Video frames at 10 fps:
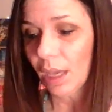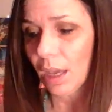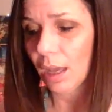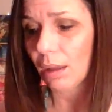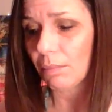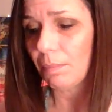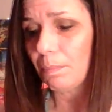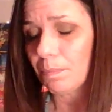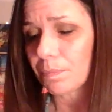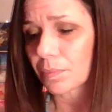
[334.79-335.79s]

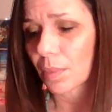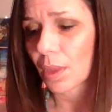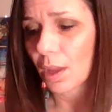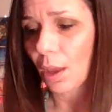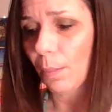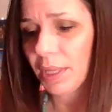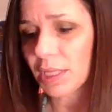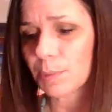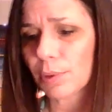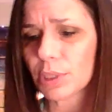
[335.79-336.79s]
But
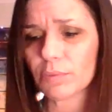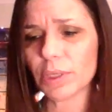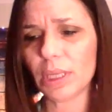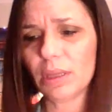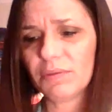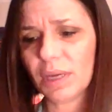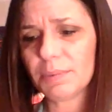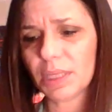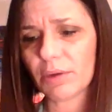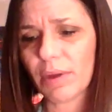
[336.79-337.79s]
this person really lived
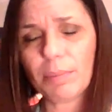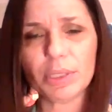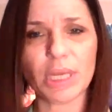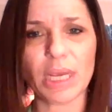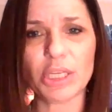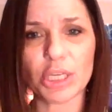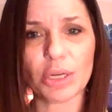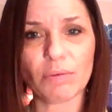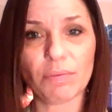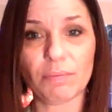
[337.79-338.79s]
up to their
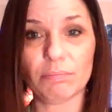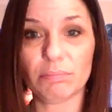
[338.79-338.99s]
reputation of,